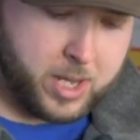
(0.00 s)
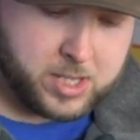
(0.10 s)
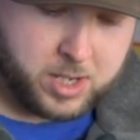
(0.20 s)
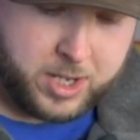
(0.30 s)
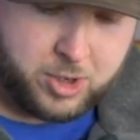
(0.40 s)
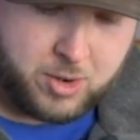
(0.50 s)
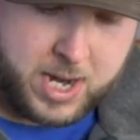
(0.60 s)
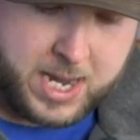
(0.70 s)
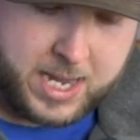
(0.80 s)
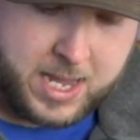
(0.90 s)
that slight
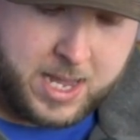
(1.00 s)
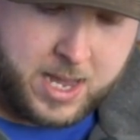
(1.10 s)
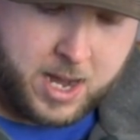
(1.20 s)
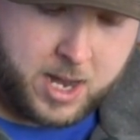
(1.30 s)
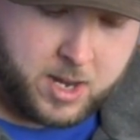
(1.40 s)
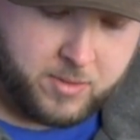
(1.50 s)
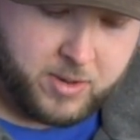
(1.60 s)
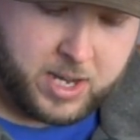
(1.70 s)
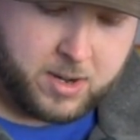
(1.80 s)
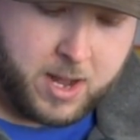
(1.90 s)
drag on your
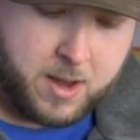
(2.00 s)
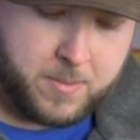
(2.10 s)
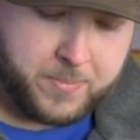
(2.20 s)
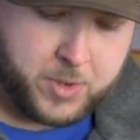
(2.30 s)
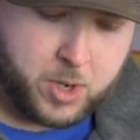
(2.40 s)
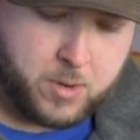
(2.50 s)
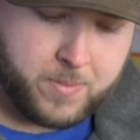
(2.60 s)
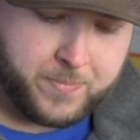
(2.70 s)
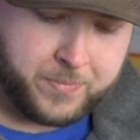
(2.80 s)
fingernail too,